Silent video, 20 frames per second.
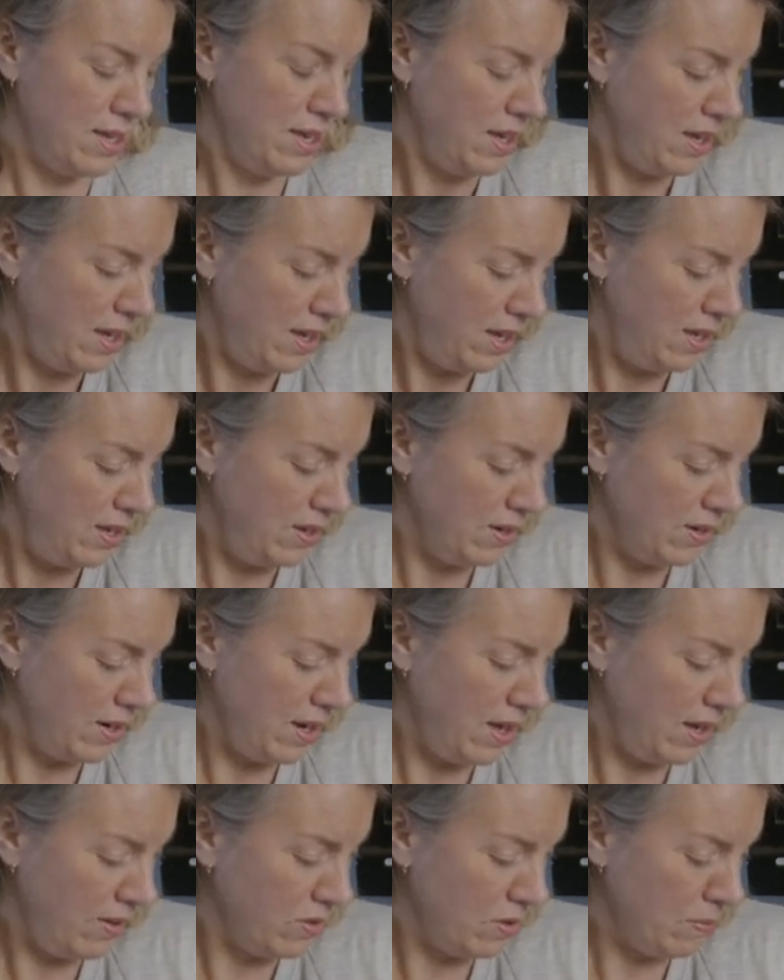Are you going
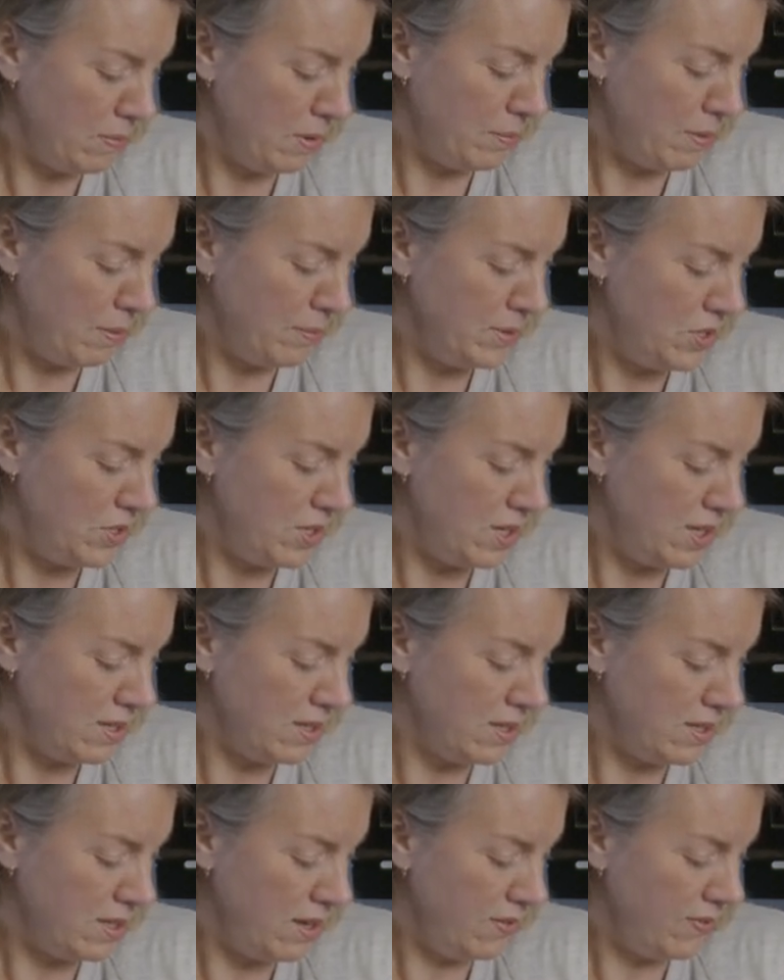to have some of Mummy's cheese
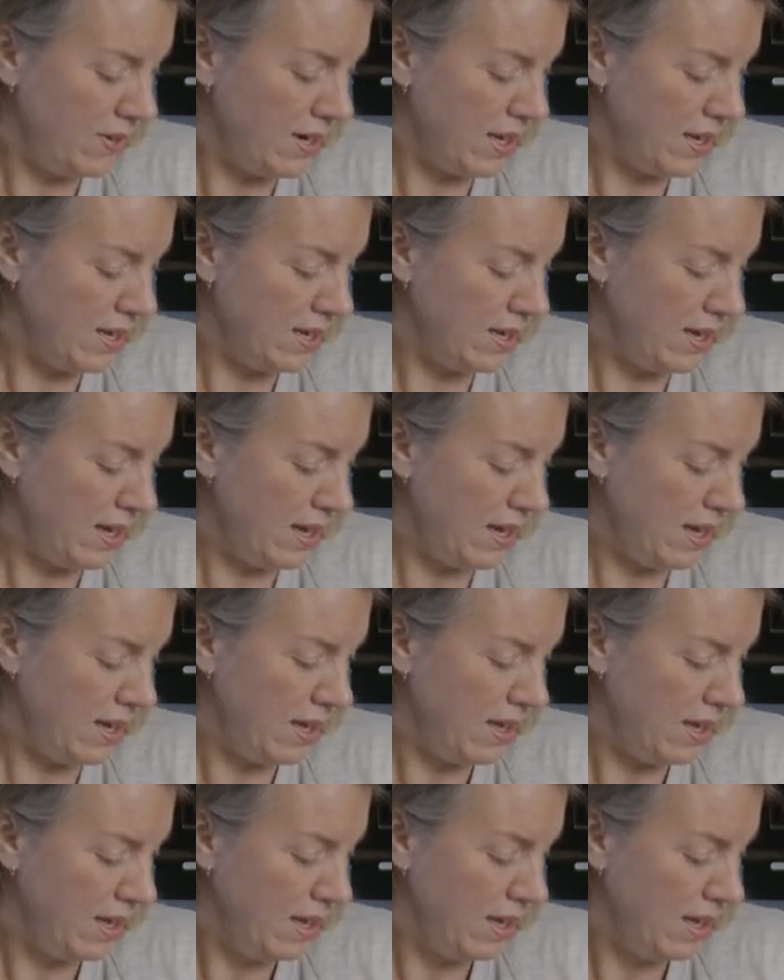and see if you like it?